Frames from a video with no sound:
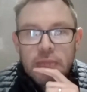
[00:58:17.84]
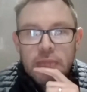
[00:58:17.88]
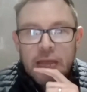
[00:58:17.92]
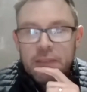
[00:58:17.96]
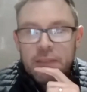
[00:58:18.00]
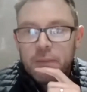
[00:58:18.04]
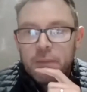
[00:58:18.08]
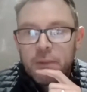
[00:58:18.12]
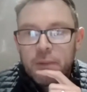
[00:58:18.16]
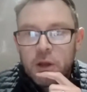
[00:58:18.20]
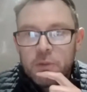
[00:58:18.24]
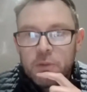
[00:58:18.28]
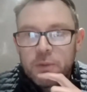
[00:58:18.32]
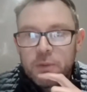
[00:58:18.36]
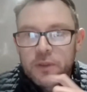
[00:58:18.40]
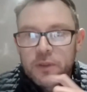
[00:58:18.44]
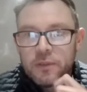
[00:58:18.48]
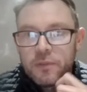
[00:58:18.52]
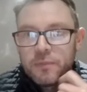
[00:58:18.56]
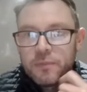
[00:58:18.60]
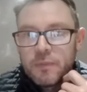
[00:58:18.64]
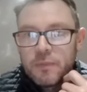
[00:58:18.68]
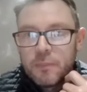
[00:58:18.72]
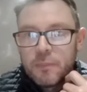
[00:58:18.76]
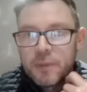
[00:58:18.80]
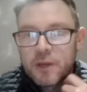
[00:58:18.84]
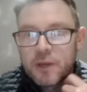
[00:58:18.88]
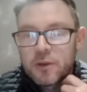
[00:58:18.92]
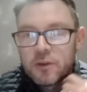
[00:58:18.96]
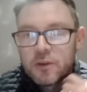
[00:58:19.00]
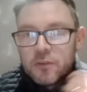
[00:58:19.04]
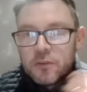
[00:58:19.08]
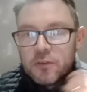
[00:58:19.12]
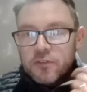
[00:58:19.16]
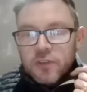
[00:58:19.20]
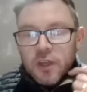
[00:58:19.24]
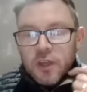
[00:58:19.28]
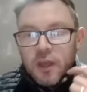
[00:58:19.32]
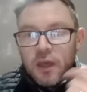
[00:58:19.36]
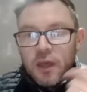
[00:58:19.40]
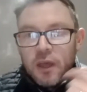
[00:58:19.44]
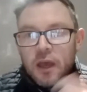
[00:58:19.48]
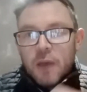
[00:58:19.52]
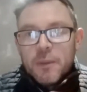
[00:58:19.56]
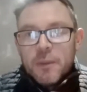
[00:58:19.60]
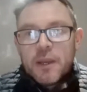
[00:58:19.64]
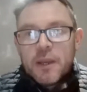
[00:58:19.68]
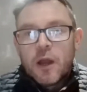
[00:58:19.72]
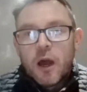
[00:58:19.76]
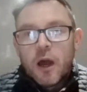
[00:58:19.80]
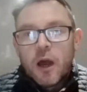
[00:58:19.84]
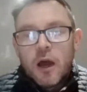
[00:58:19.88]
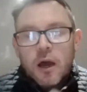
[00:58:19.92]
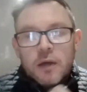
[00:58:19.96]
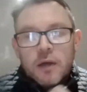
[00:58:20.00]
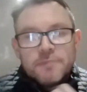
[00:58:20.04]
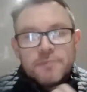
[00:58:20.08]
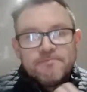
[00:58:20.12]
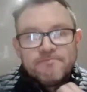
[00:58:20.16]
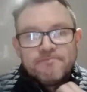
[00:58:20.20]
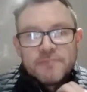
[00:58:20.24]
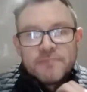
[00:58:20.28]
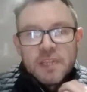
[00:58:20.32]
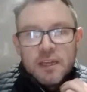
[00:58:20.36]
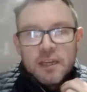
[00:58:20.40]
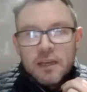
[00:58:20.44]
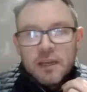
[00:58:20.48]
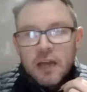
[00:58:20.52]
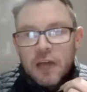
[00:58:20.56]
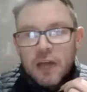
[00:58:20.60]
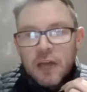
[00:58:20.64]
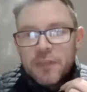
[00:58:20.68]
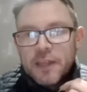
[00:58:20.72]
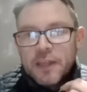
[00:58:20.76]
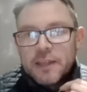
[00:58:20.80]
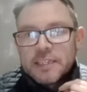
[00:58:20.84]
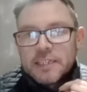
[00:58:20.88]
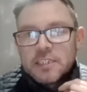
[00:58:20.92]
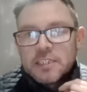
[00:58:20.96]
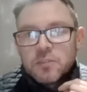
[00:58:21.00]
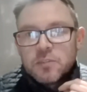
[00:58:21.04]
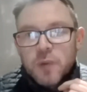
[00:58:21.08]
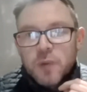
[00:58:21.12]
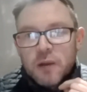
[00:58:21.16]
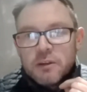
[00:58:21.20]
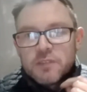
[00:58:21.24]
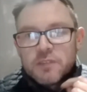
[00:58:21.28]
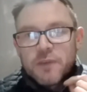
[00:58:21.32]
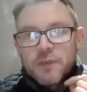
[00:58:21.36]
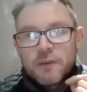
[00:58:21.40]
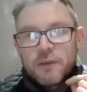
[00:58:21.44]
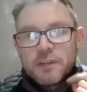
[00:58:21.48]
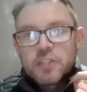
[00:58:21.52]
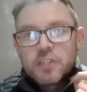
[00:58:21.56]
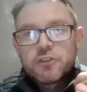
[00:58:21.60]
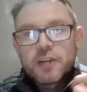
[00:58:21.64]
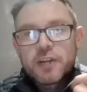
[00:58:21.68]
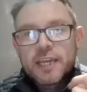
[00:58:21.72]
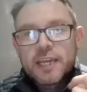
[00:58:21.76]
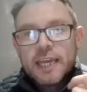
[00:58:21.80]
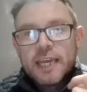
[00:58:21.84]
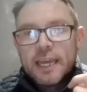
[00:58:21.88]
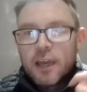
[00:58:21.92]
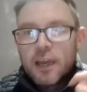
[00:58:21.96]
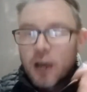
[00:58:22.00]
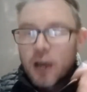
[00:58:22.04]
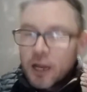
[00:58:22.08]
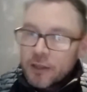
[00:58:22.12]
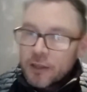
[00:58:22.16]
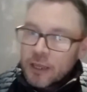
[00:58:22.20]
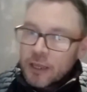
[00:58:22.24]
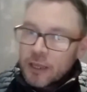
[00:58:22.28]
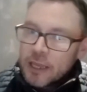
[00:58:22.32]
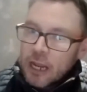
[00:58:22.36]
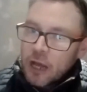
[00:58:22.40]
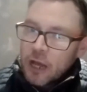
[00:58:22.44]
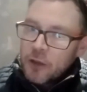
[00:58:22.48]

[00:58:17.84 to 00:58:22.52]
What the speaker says: at the moment, because I mean, I think this is where it's very tricky. I